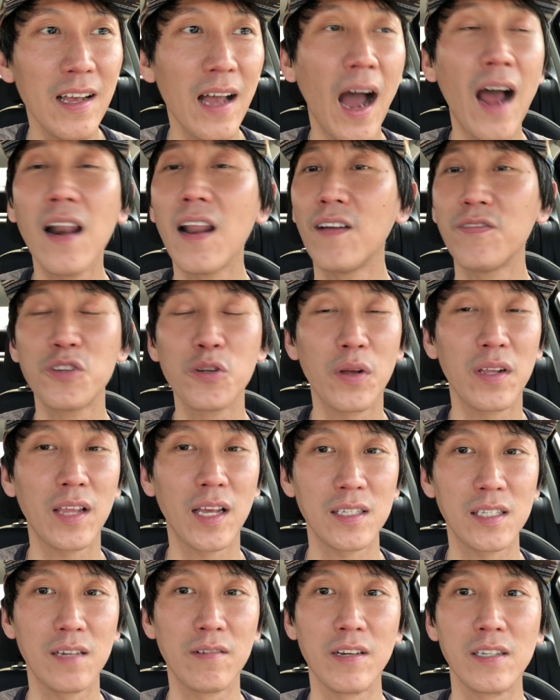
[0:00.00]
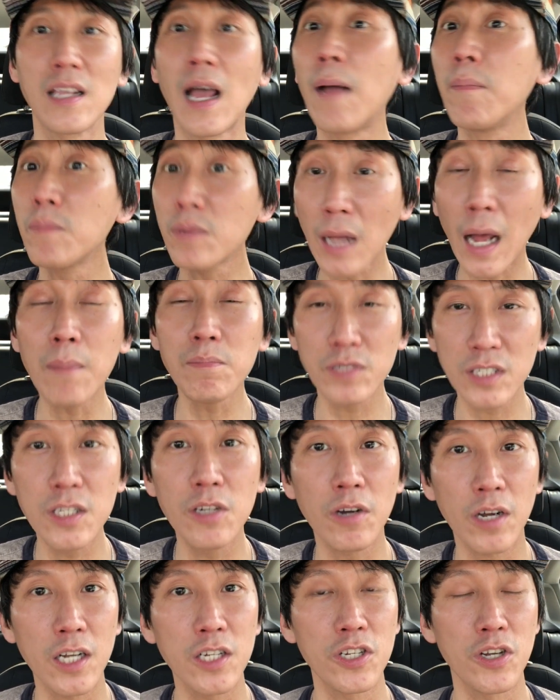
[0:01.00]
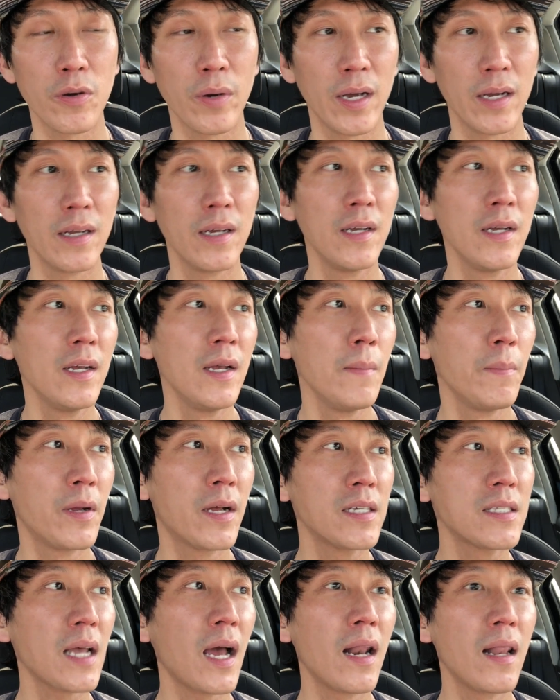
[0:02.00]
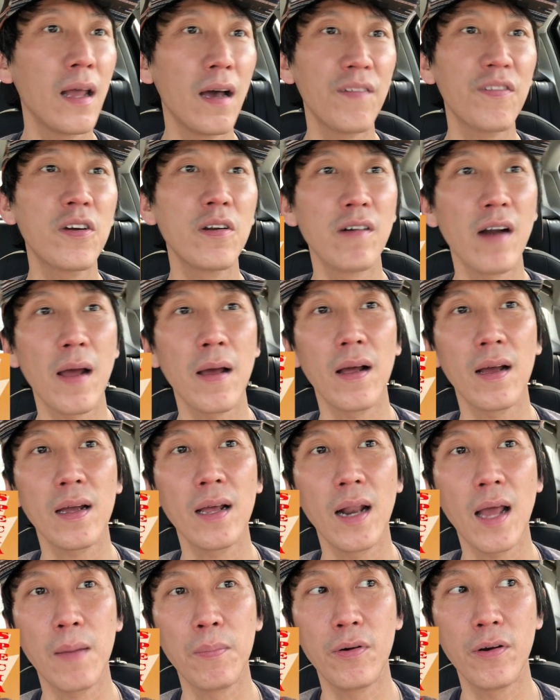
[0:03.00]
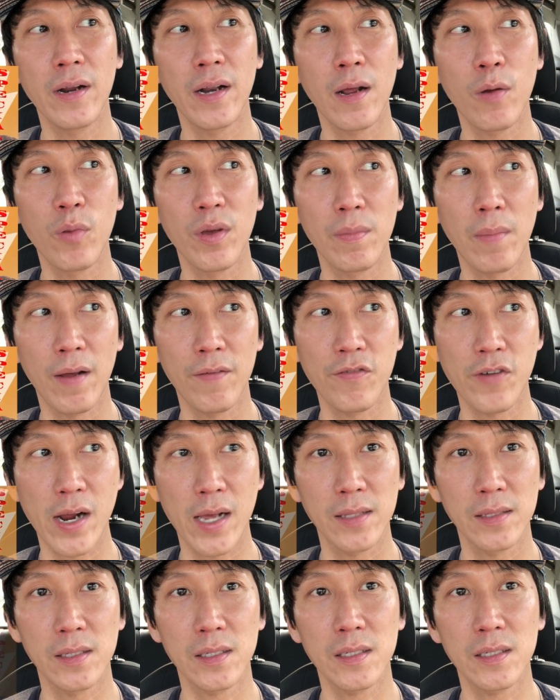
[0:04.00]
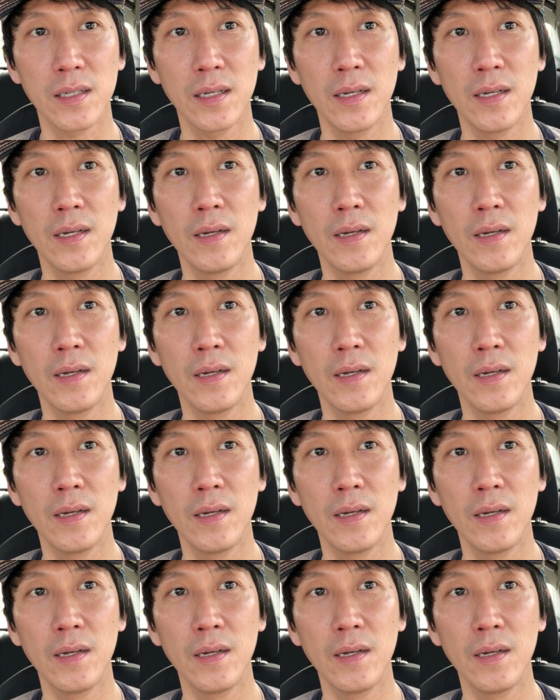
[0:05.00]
I love doing that series. I'm still gonna do it because I love collaborating with my friends.